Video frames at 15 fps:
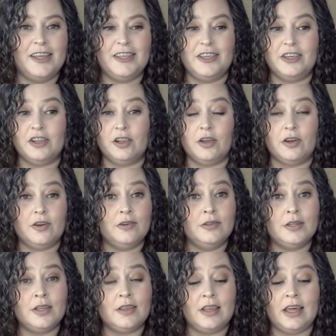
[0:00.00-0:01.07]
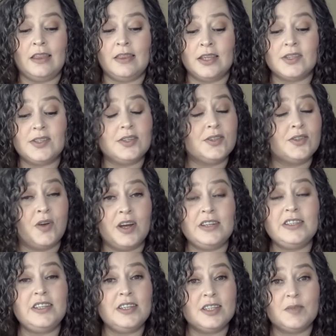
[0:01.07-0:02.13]
You learned that this is
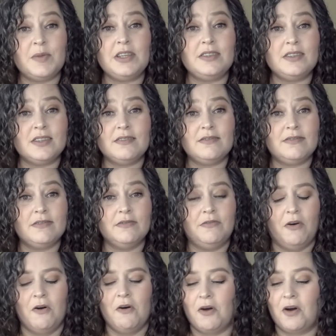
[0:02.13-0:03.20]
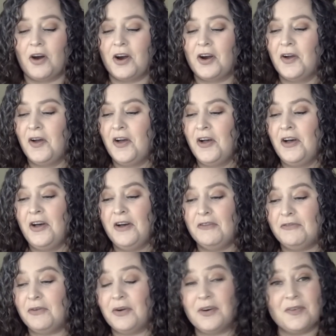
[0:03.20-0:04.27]
crazy expensive for
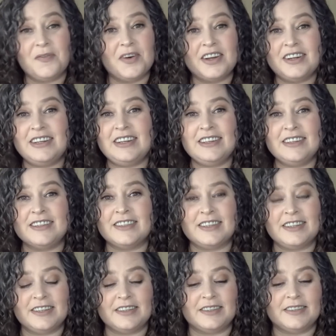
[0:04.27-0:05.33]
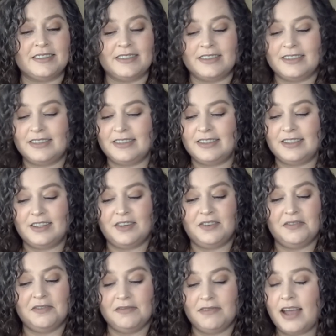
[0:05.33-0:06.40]
what it is. It is
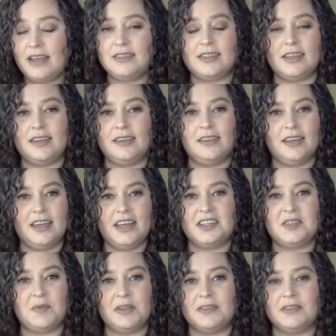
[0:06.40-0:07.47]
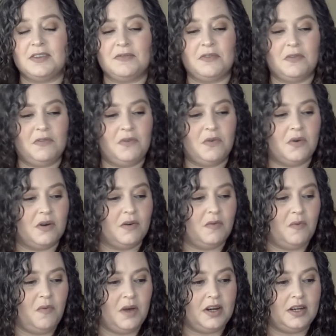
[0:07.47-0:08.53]
crazy expensive for
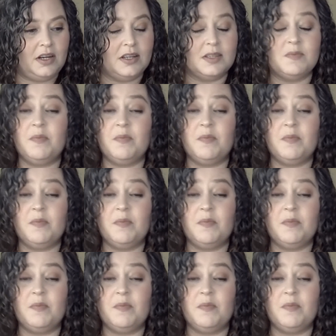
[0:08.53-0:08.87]
what it is.